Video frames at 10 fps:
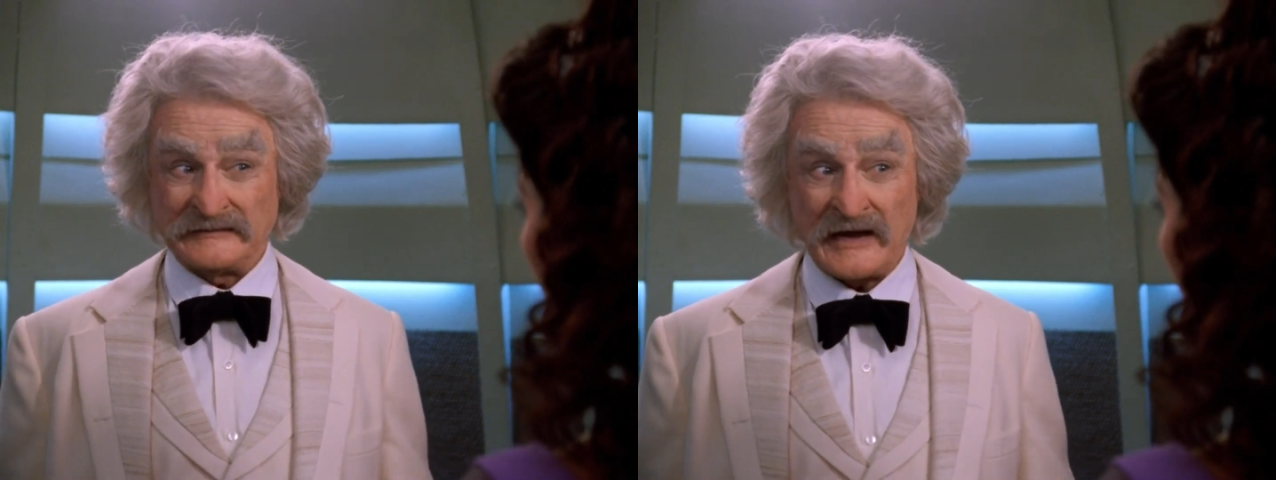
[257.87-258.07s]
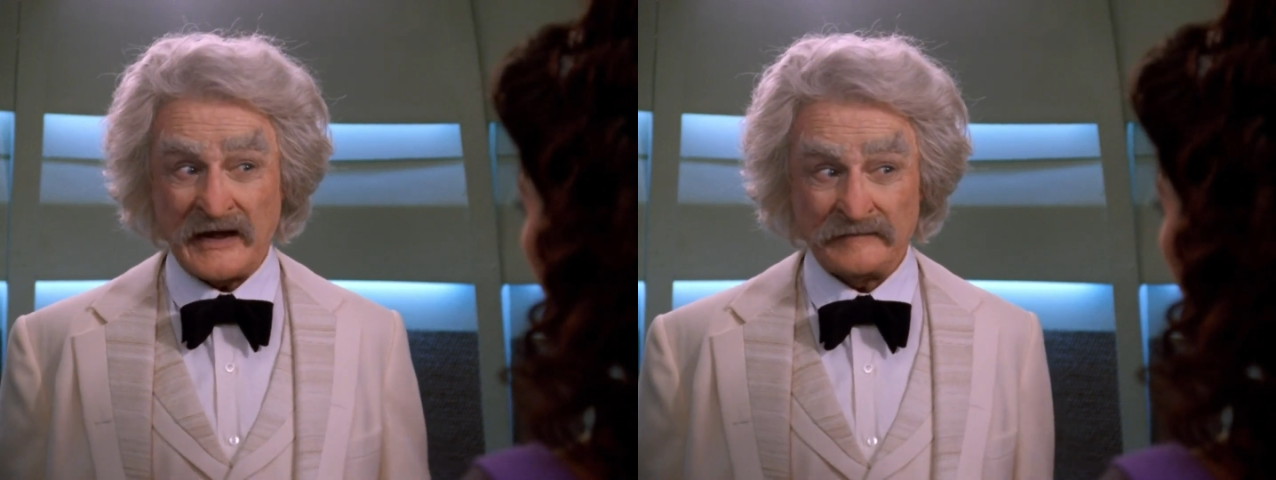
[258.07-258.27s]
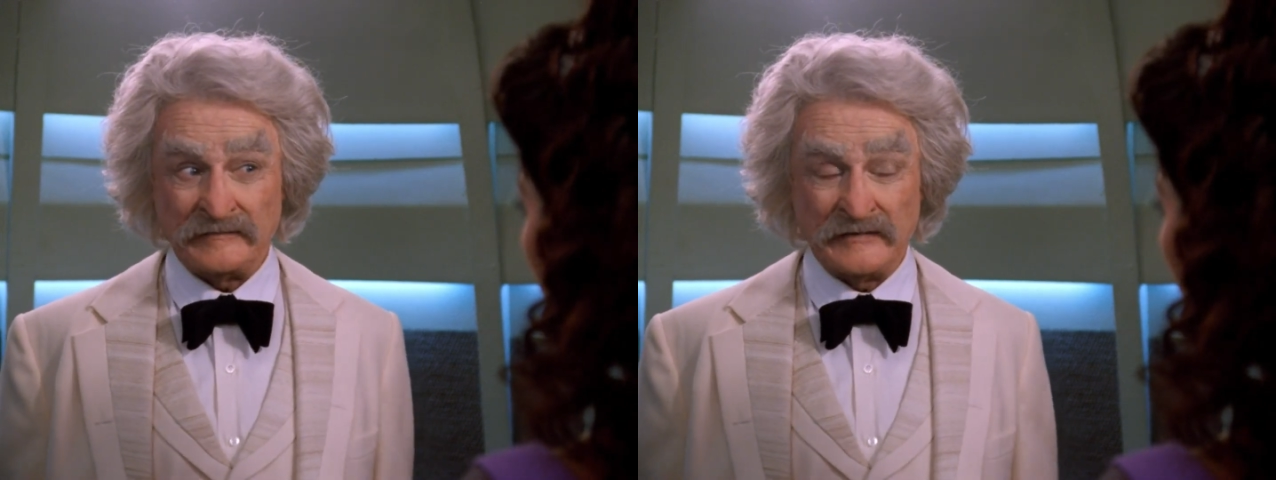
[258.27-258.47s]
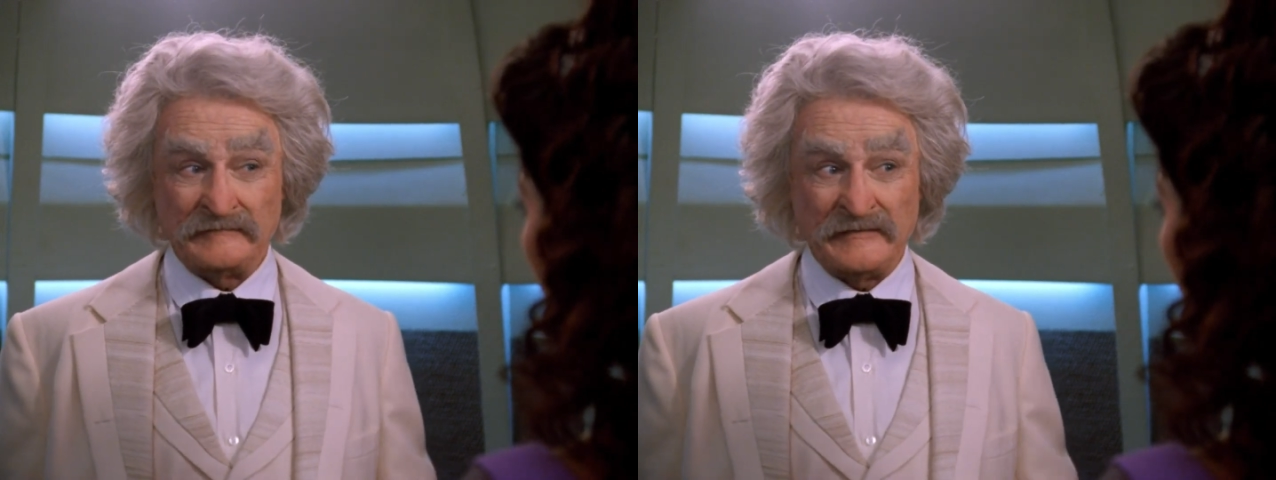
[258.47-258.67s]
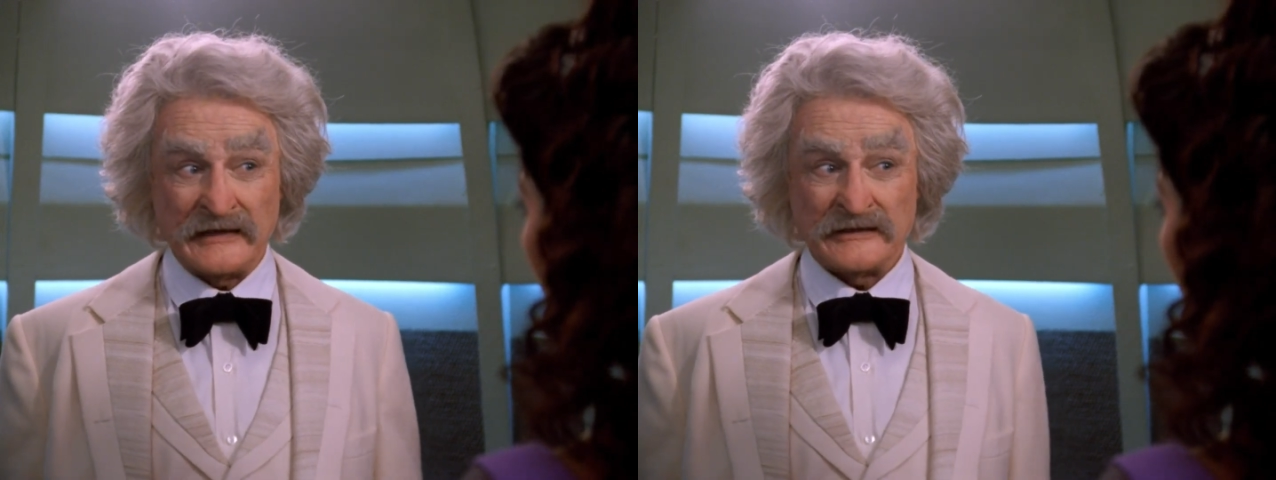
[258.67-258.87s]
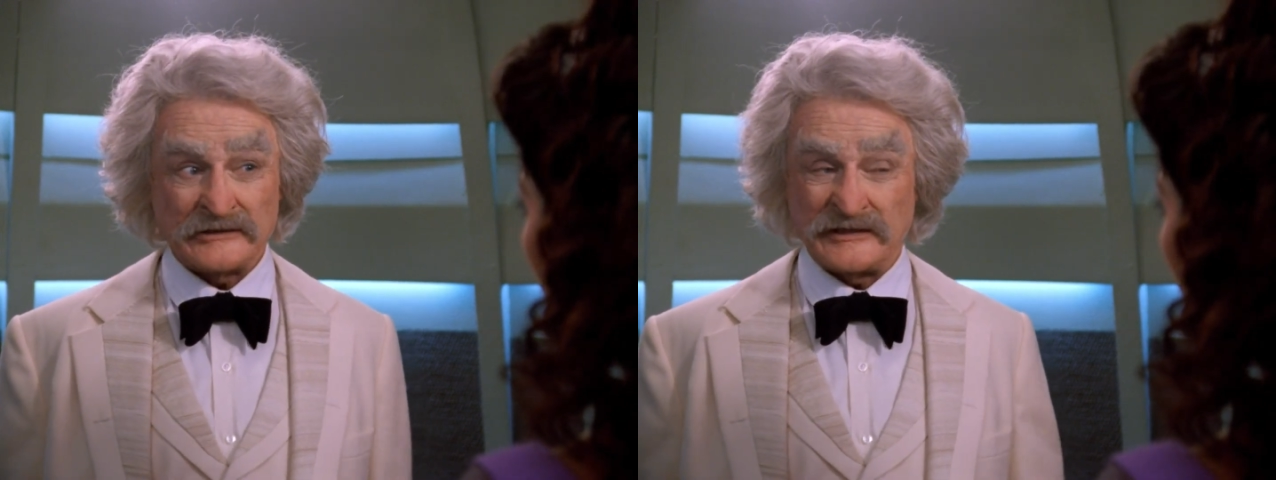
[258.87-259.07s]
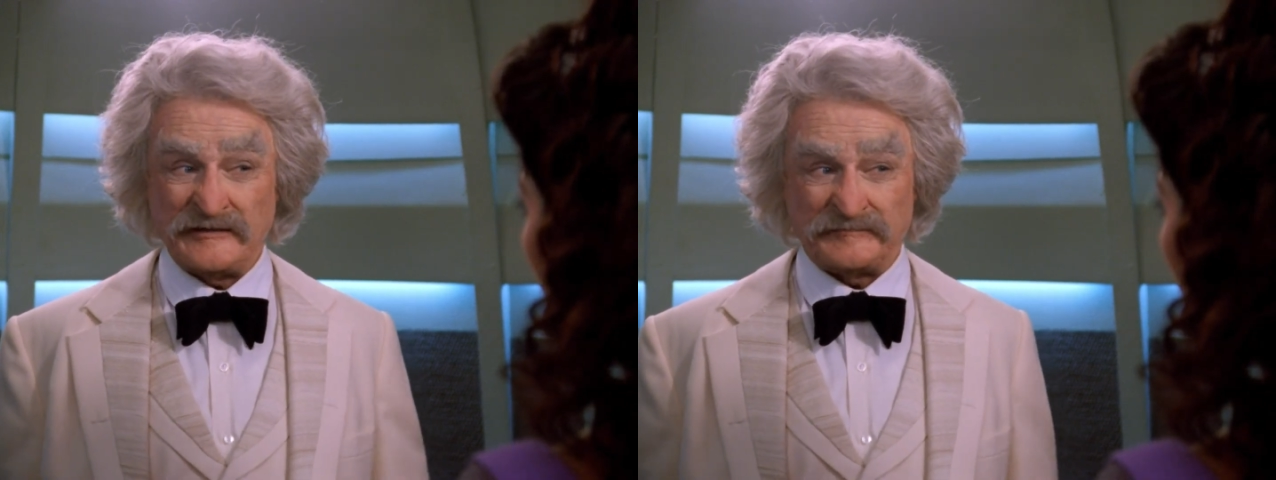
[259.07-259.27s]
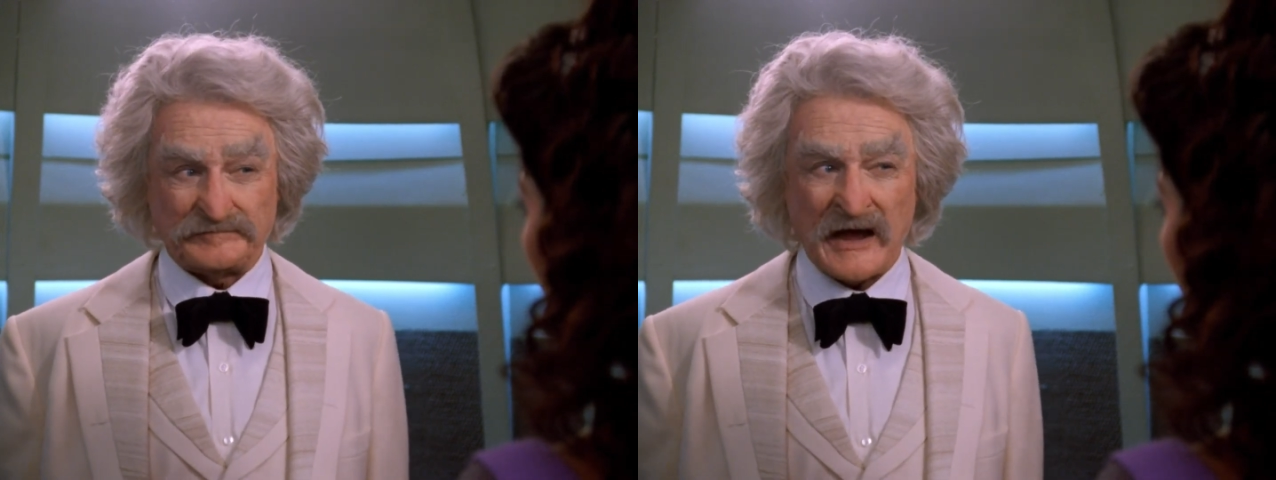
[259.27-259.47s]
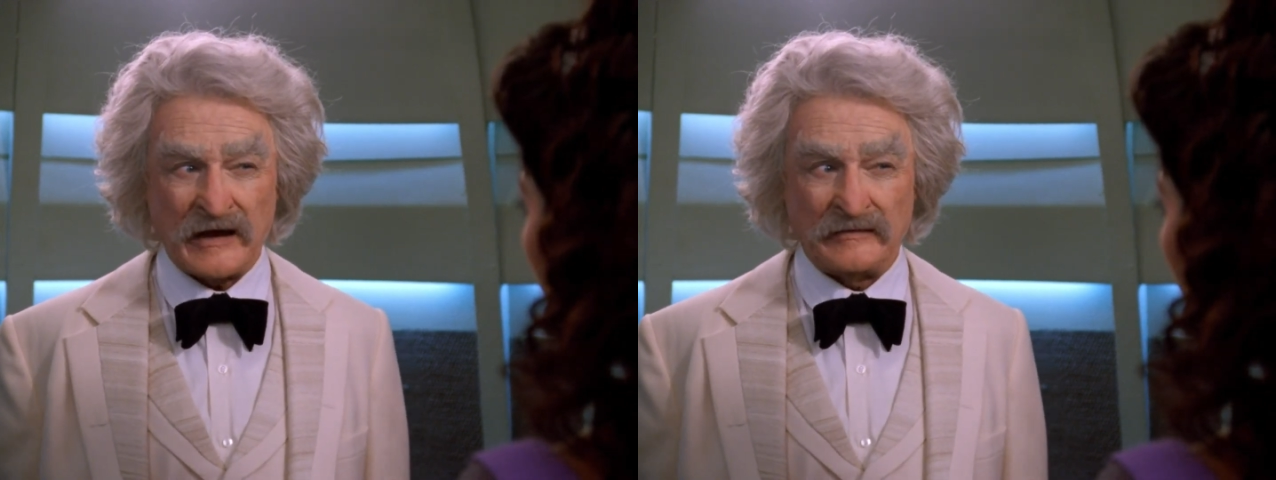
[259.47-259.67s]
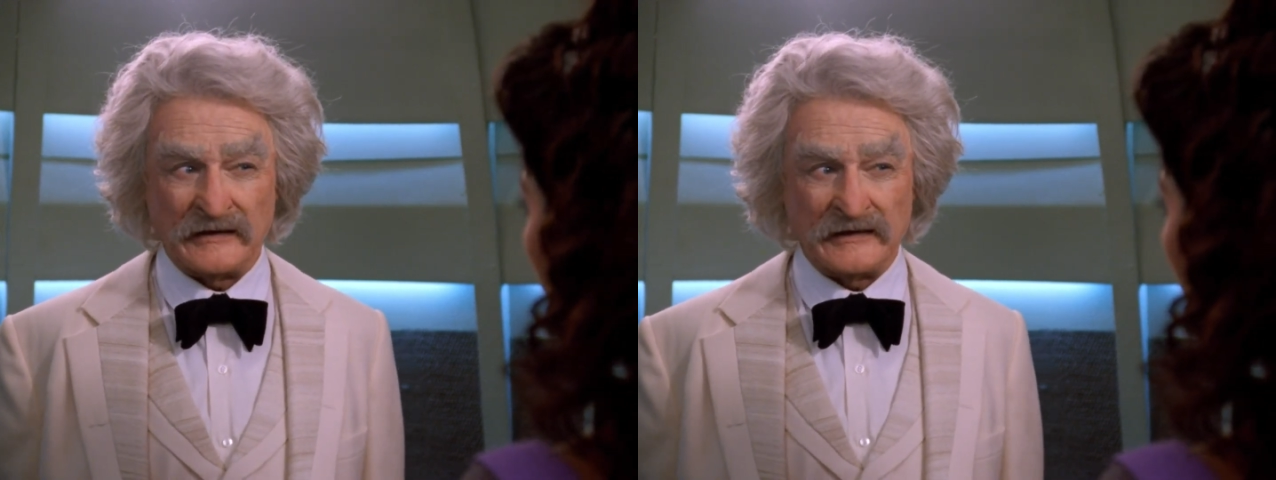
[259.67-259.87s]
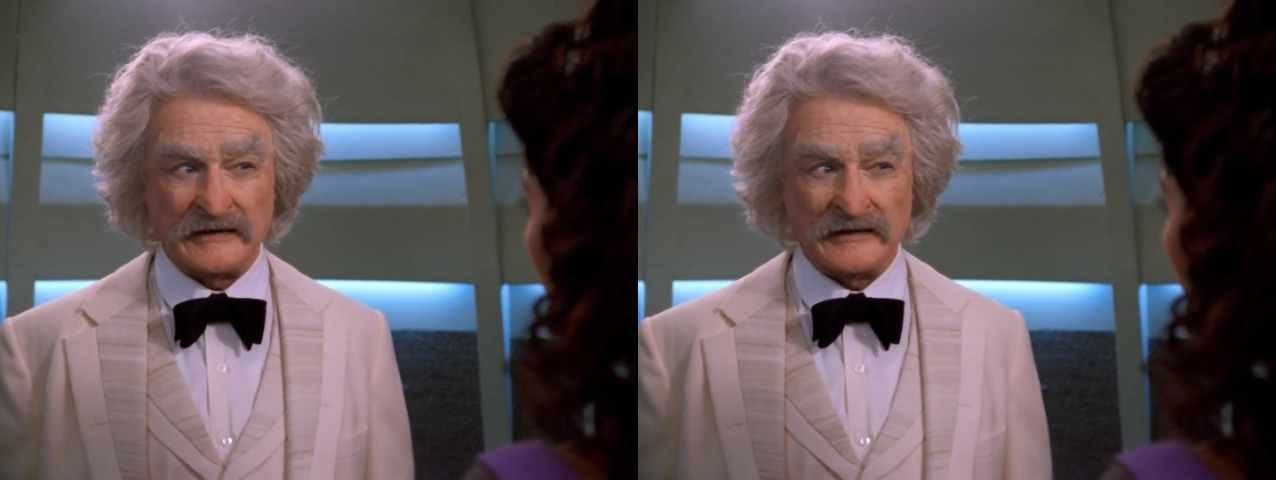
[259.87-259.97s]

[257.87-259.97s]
time when men achieved power